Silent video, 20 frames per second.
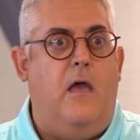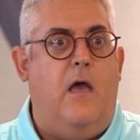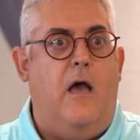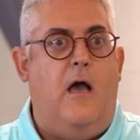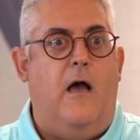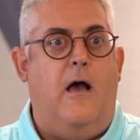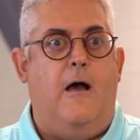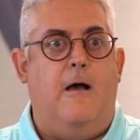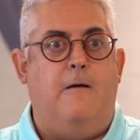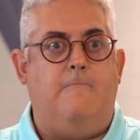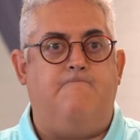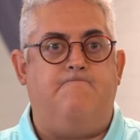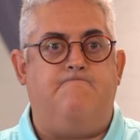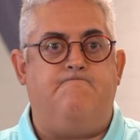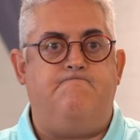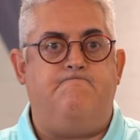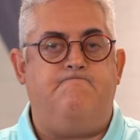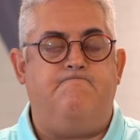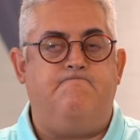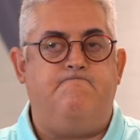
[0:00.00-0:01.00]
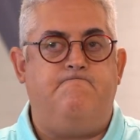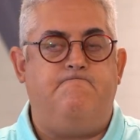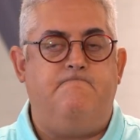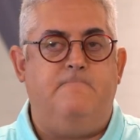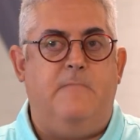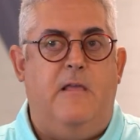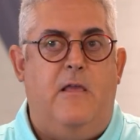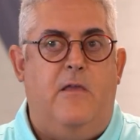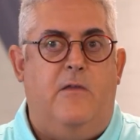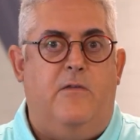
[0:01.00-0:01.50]

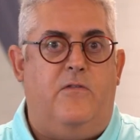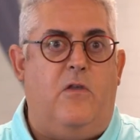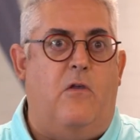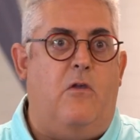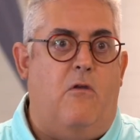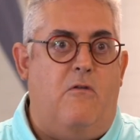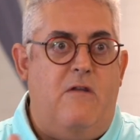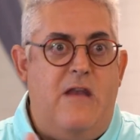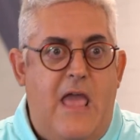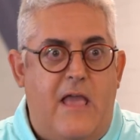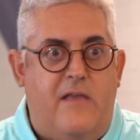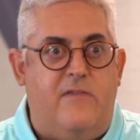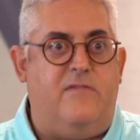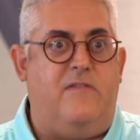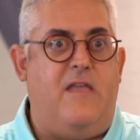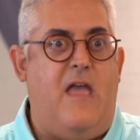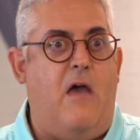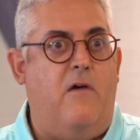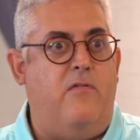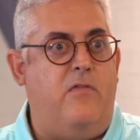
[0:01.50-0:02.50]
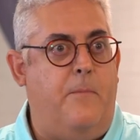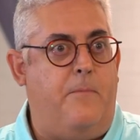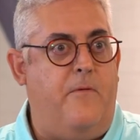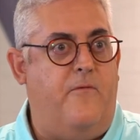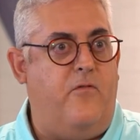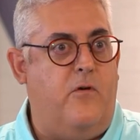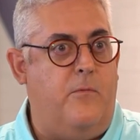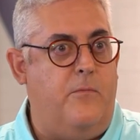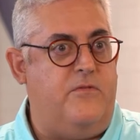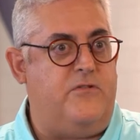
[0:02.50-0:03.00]
So next down the
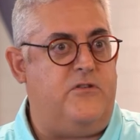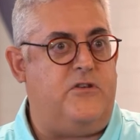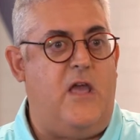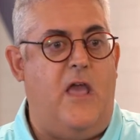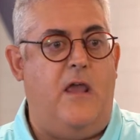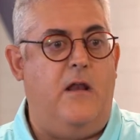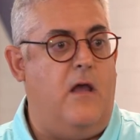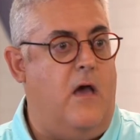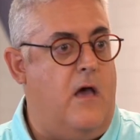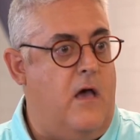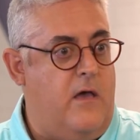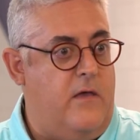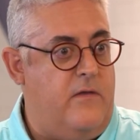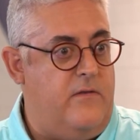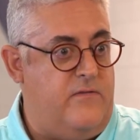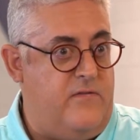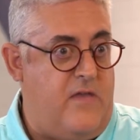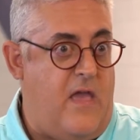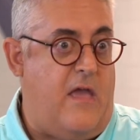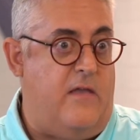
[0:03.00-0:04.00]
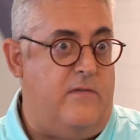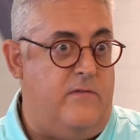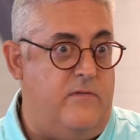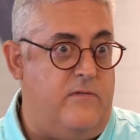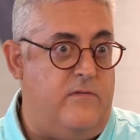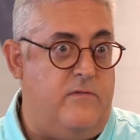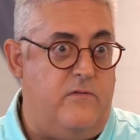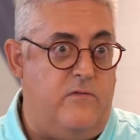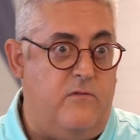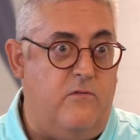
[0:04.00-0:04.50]
performance chain are SANs,
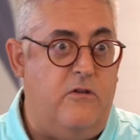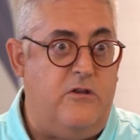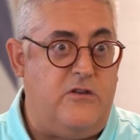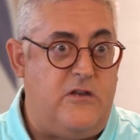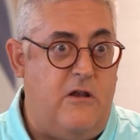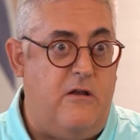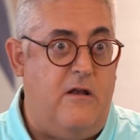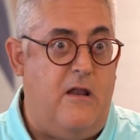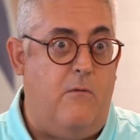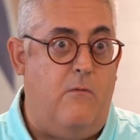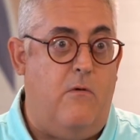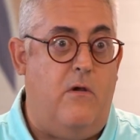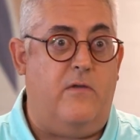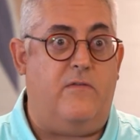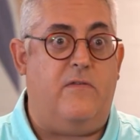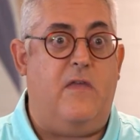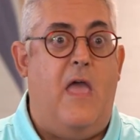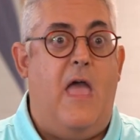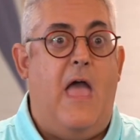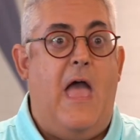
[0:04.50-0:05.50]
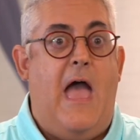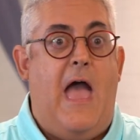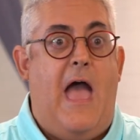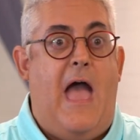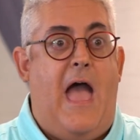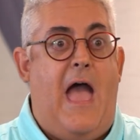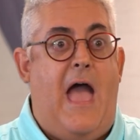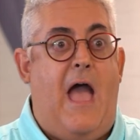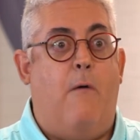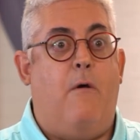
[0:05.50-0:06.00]
storage area networks.
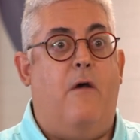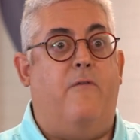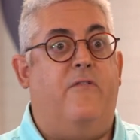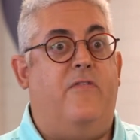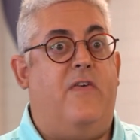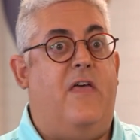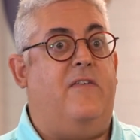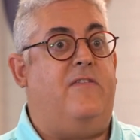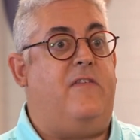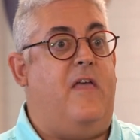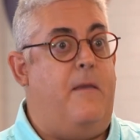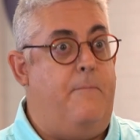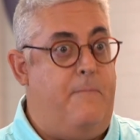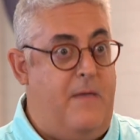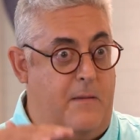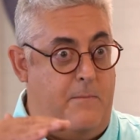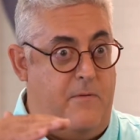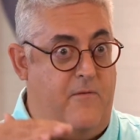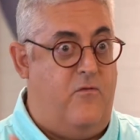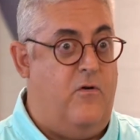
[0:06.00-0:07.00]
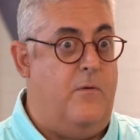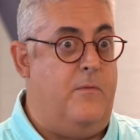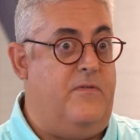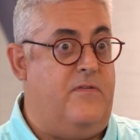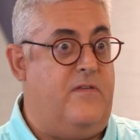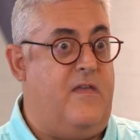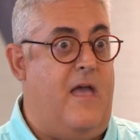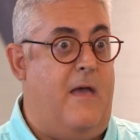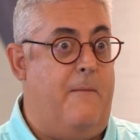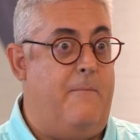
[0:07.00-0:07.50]
However, there's a big
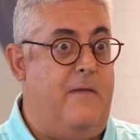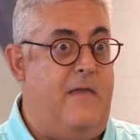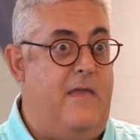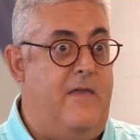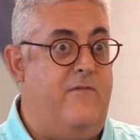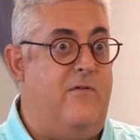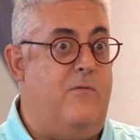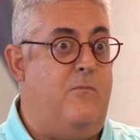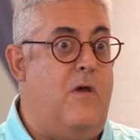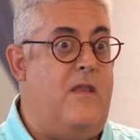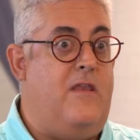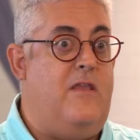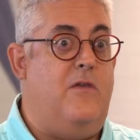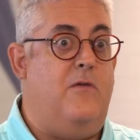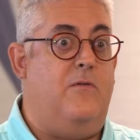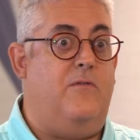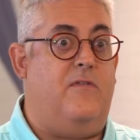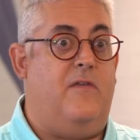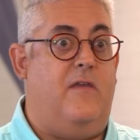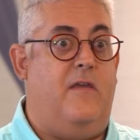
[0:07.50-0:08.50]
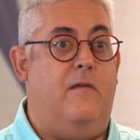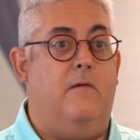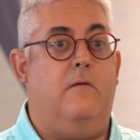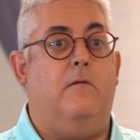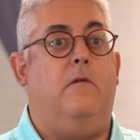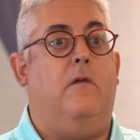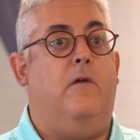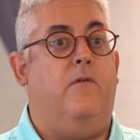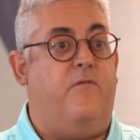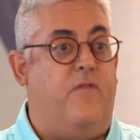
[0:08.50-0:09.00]
performance gap, even when
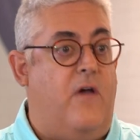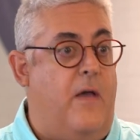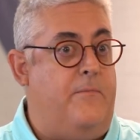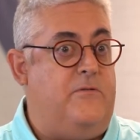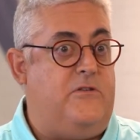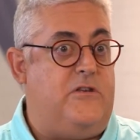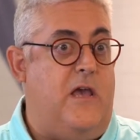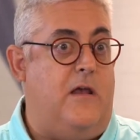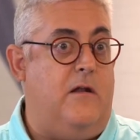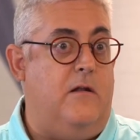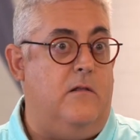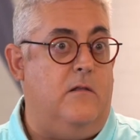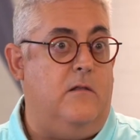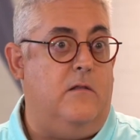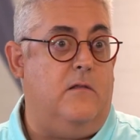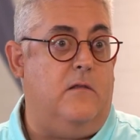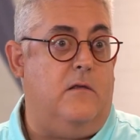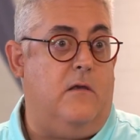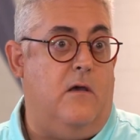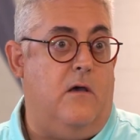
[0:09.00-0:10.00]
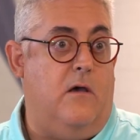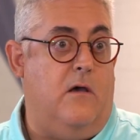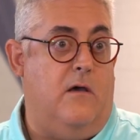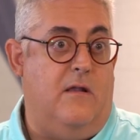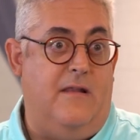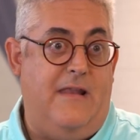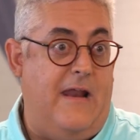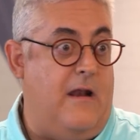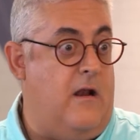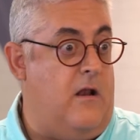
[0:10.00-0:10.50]
using fiber channel,
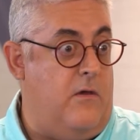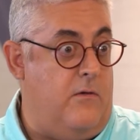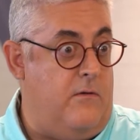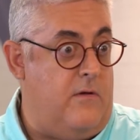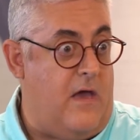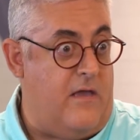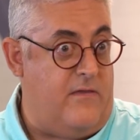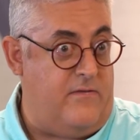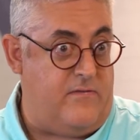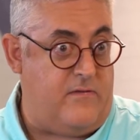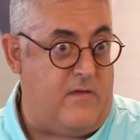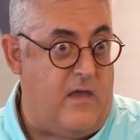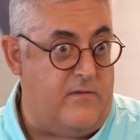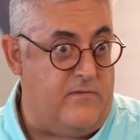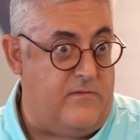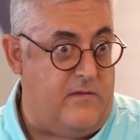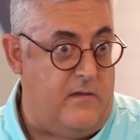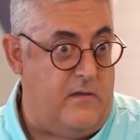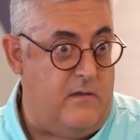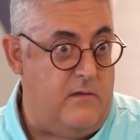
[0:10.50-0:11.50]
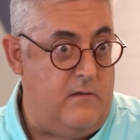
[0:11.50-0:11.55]
let alone iSCSI.